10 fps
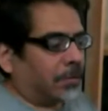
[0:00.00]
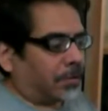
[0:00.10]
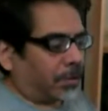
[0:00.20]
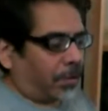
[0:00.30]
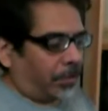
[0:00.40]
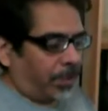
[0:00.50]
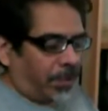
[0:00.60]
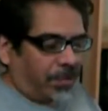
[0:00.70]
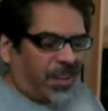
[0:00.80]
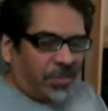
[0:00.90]
depending
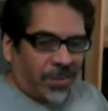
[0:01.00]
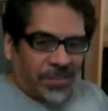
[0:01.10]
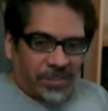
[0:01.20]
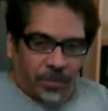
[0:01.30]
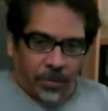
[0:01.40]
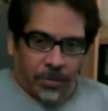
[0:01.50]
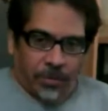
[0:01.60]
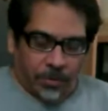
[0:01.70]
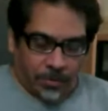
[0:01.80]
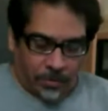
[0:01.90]
on how fast it
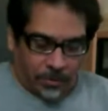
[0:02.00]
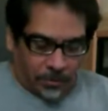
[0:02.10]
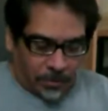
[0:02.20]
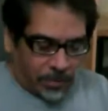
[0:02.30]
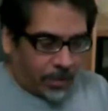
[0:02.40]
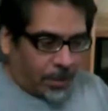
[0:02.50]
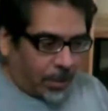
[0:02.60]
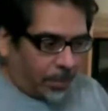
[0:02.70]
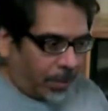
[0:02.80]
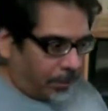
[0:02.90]
grows,
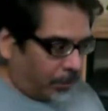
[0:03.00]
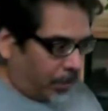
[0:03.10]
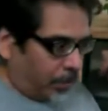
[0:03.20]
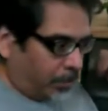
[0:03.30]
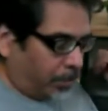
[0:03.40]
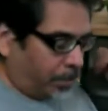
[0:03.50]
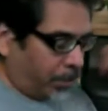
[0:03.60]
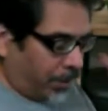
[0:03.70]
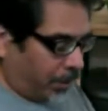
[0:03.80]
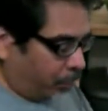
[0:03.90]
I might start
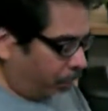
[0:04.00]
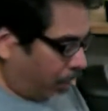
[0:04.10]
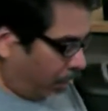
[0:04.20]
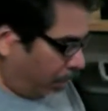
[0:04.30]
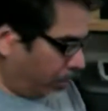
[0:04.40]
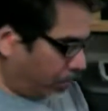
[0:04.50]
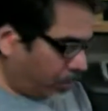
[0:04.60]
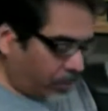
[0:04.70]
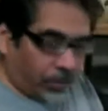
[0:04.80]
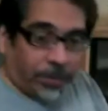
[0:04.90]
putting it under a
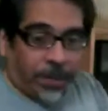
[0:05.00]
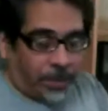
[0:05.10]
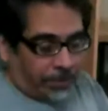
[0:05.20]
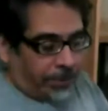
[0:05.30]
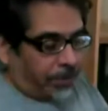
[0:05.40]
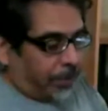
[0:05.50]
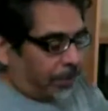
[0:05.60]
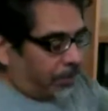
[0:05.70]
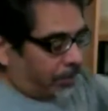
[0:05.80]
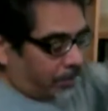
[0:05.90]
grow lamp,
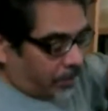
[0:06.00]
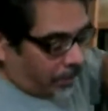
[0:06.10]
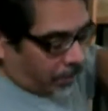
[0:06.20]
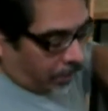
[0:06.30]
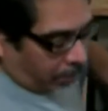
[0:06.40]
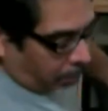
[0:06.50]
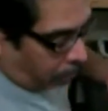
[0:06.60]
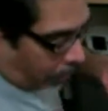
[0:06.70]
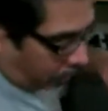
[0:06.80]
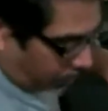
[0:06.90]
give it a little bit
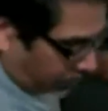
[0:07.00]
more